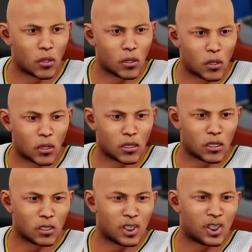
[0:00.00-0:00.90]
What's that? You
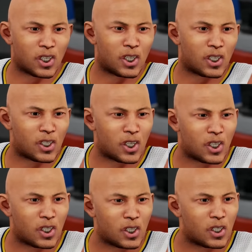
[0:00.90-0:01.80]
scored 10
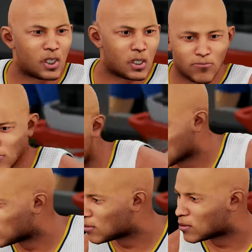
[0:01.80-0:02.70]
points
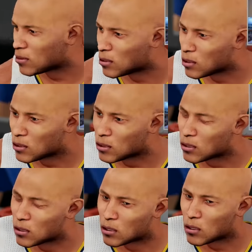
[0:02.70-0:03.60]
and you hit no
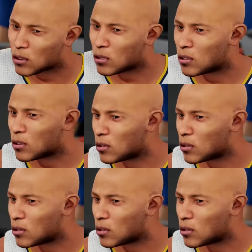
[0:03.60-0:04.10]
money balls?